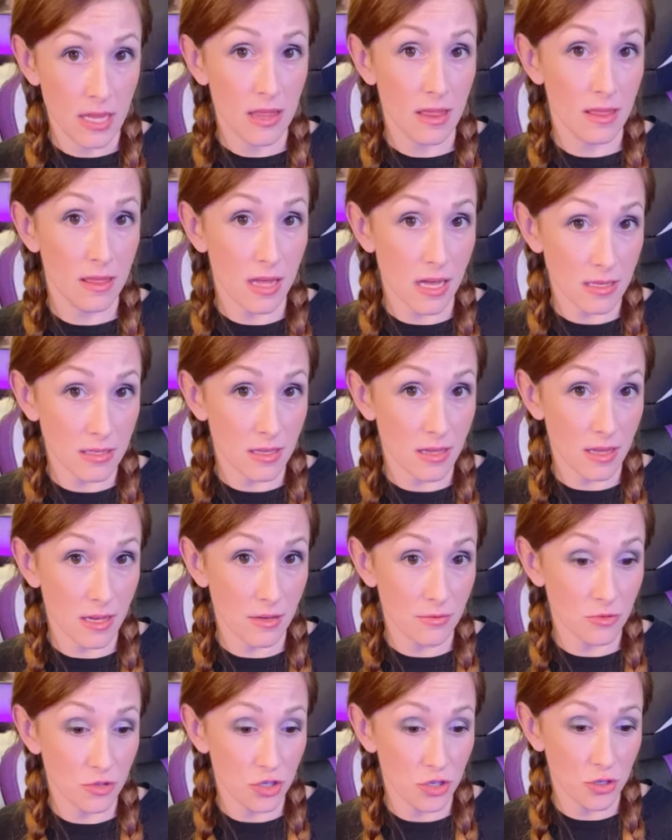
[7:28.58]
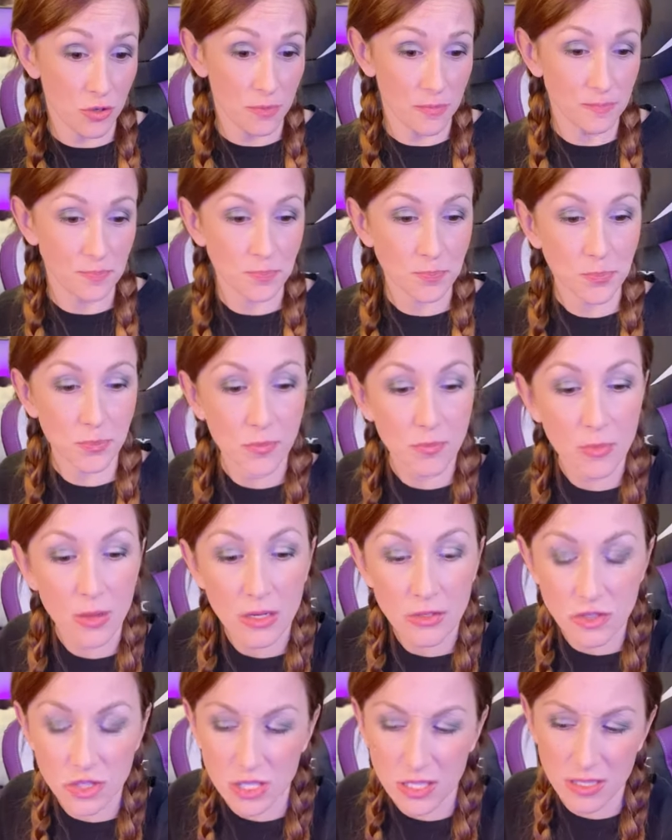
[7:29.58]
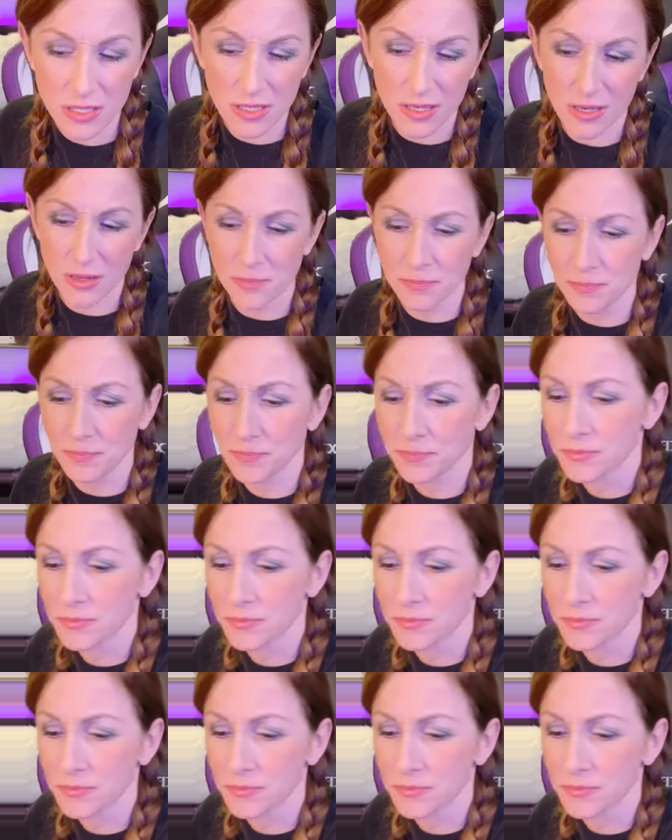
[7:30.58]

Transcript: that's allowed too. She, um,